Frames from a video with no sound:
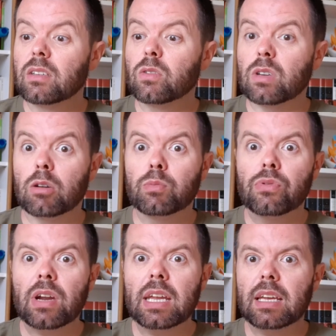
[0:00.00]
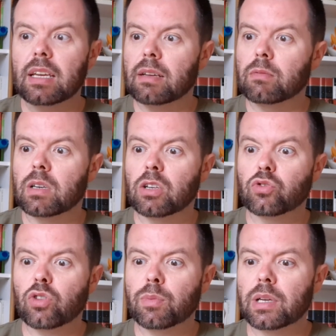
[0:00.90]
or I'll break it when I
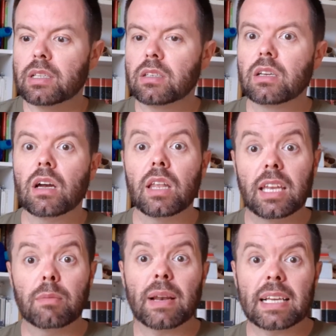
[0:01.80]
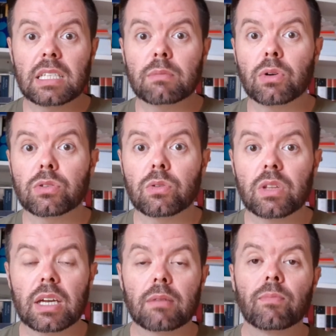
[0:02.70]
drop it. I need a plastic bottle
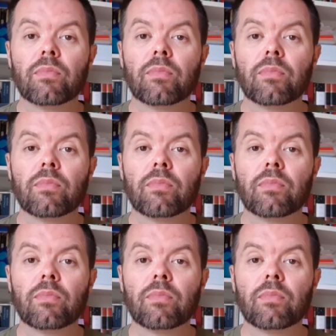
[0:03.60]
then.